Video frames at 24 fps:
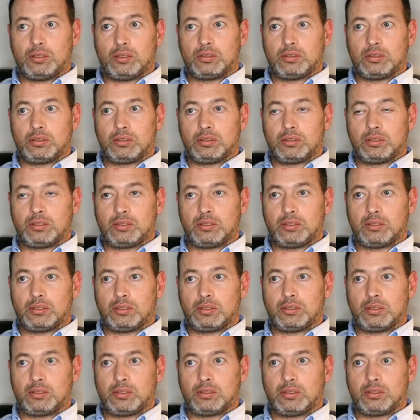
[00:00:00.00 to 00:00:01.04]

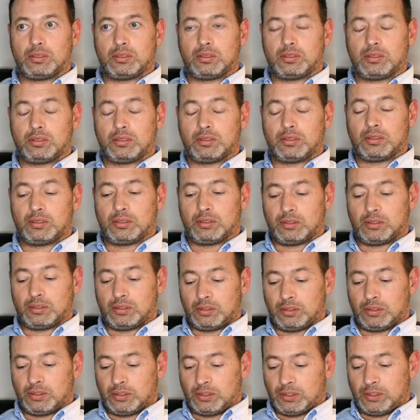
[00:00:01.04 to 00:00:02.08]

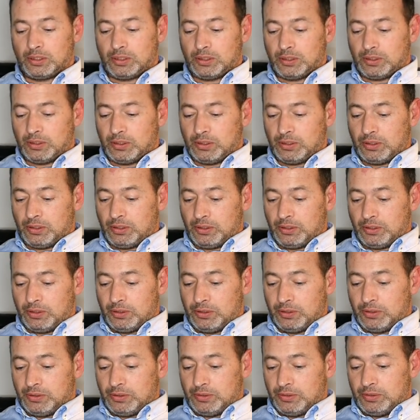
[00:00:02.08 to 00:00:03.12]

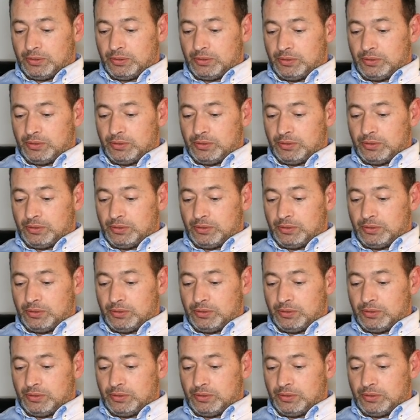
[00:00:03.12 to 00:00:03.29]
Nothing is said.